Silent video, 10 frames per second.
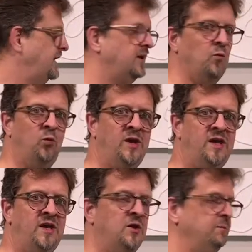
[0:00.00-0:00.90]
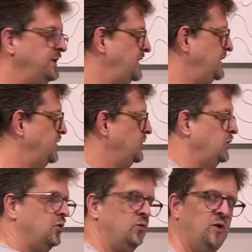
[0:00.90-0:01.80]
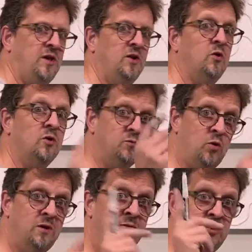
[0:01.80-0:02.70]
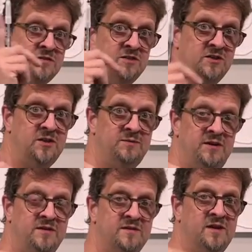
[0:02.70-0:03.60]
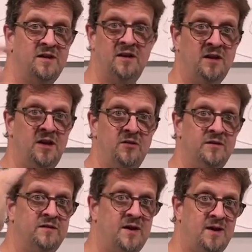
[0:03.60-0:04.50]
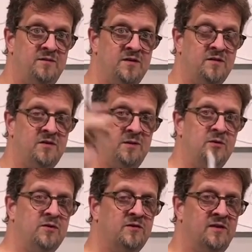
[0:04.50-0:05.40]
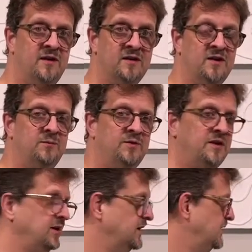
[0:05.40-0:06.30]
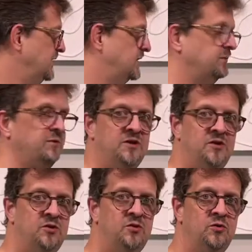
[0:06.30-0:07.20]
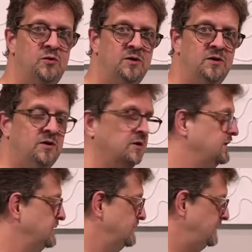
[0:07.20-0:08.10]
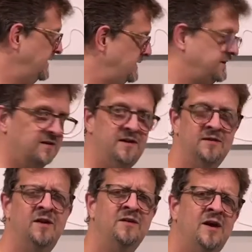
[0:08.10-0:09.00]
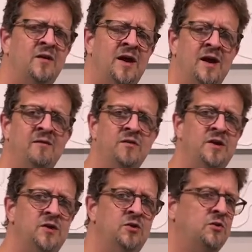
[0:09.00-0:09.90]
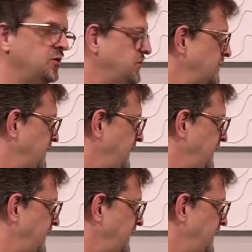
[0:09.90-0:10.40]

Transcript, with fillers: And we, meaning who, we or one person, it could be just like the leader, the top visionary person at the company could be the who, and dictate that. Now, every who